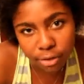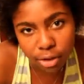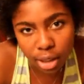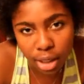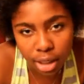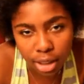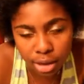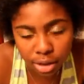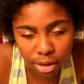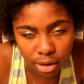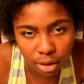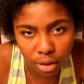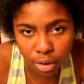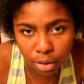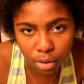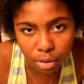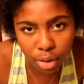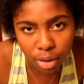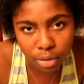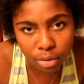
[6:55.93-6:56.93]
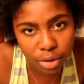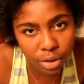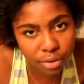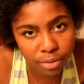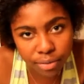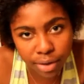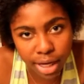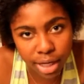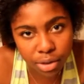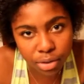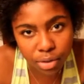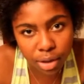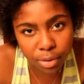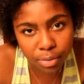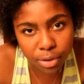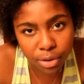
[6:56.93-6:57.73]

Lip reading: and you know, it grew out really fast, right?